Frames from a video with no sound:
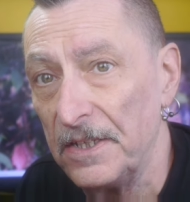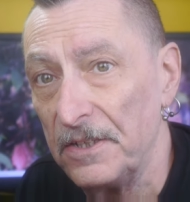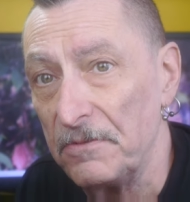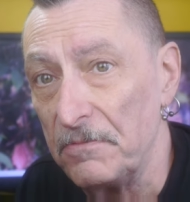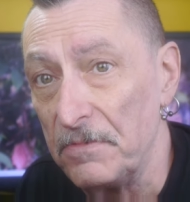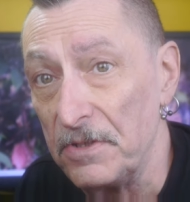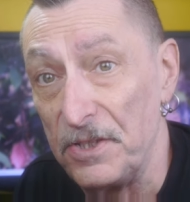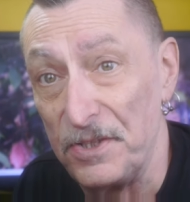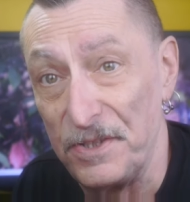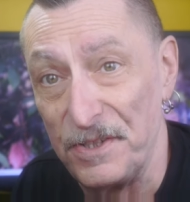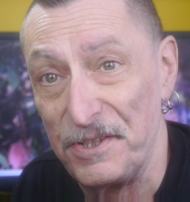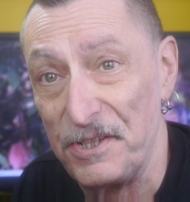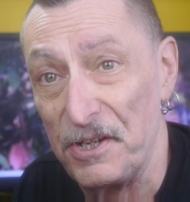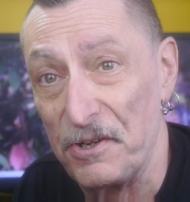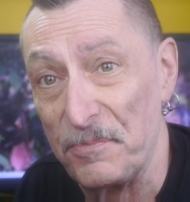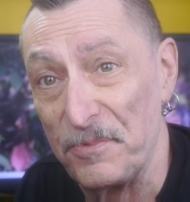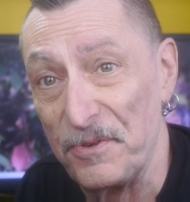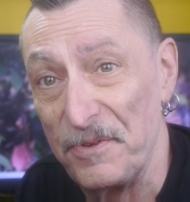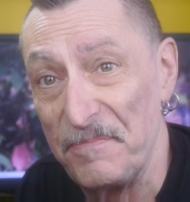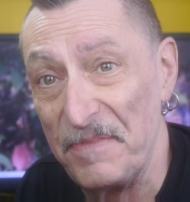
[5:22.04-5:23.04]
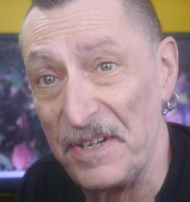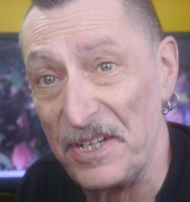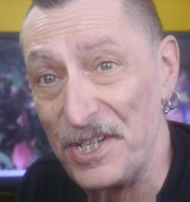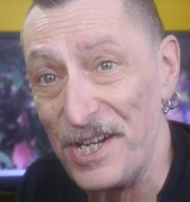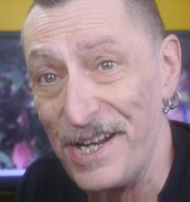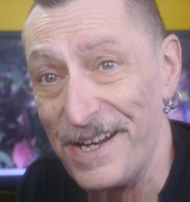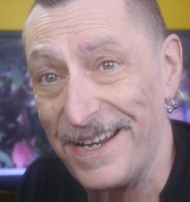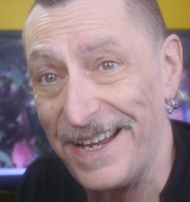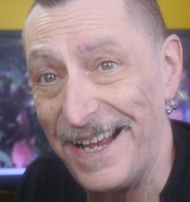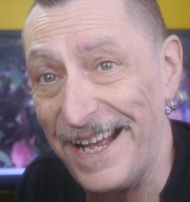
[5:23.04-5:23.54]
which is a terrible
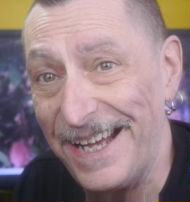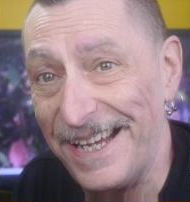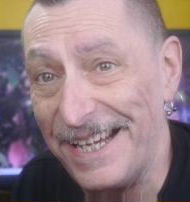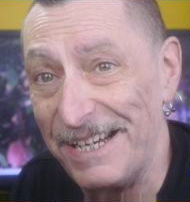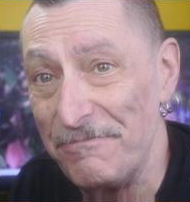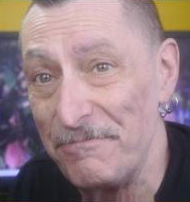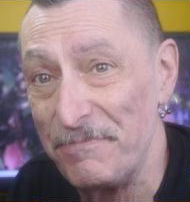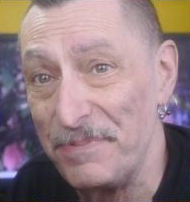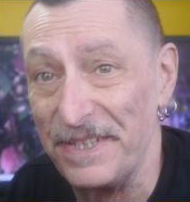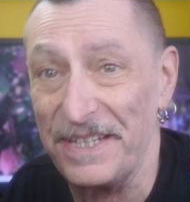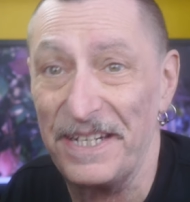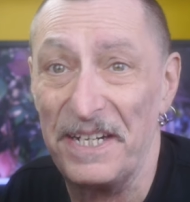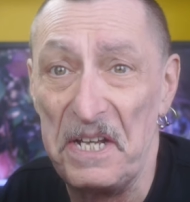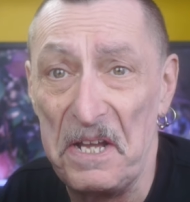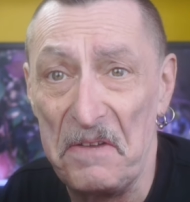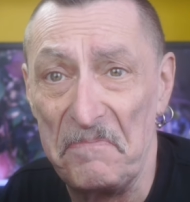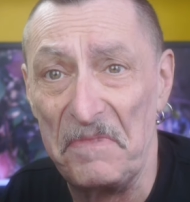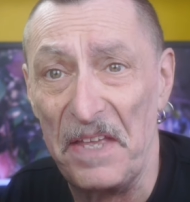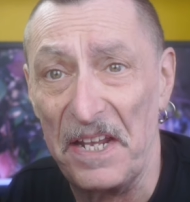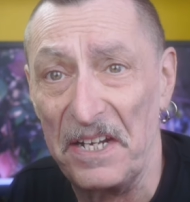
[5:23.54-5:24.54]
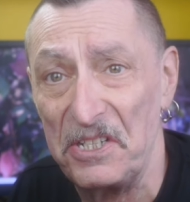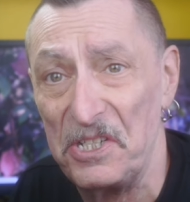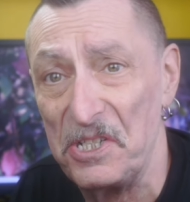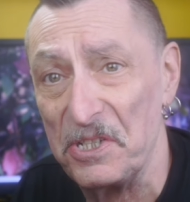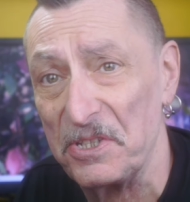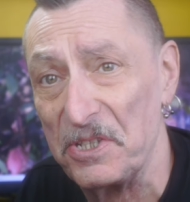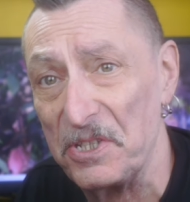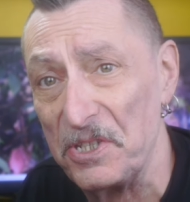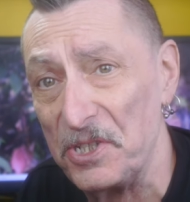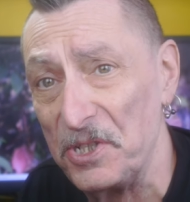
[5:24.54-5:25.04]
admission. But then I haven't had a
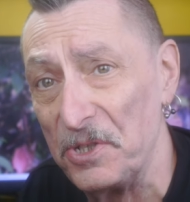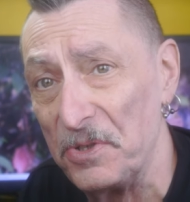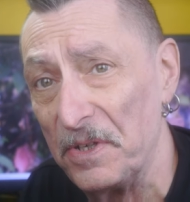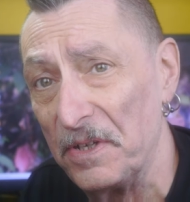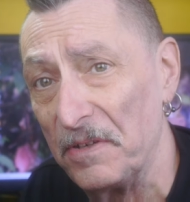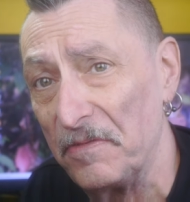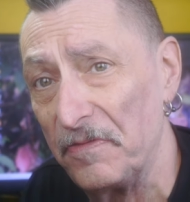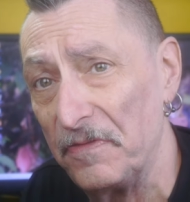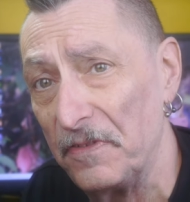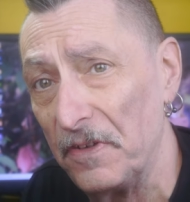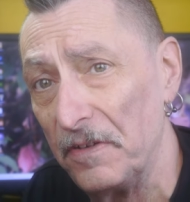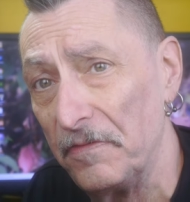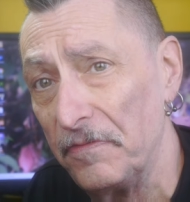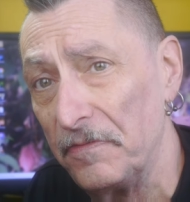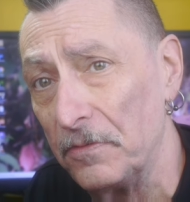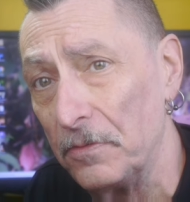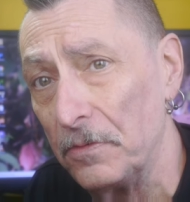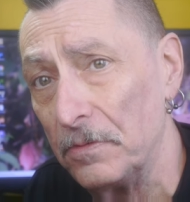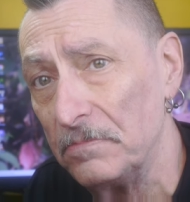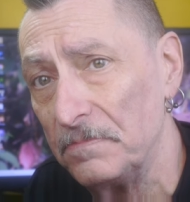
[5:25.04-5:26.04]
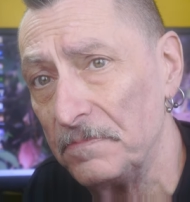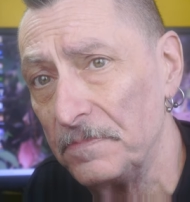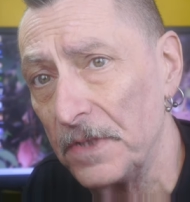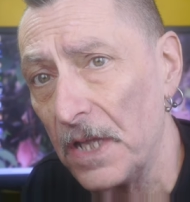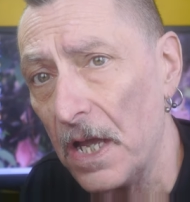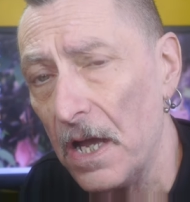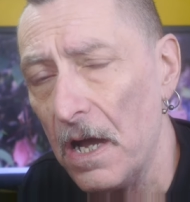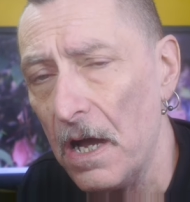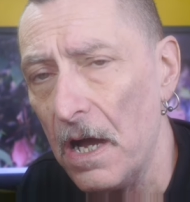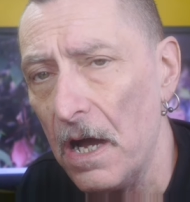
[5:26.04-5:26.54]
chance to shoot enough
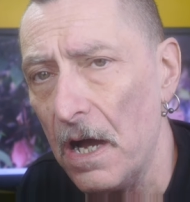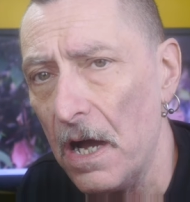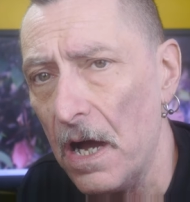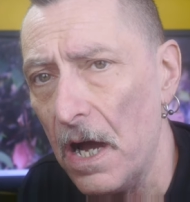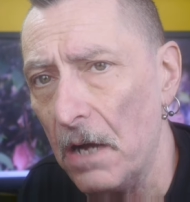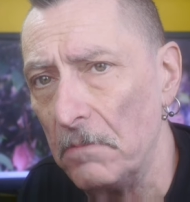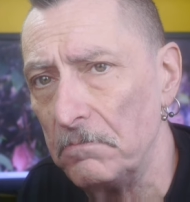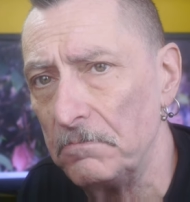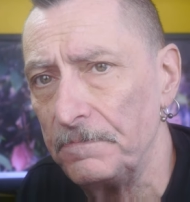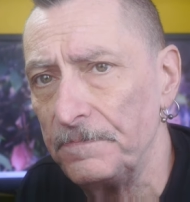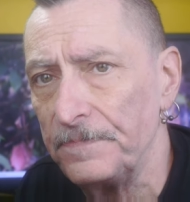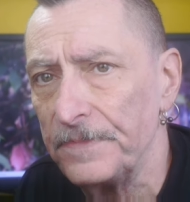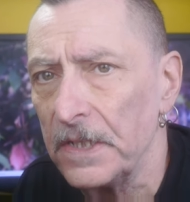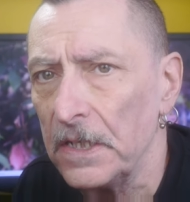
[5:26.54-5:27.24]
5x4.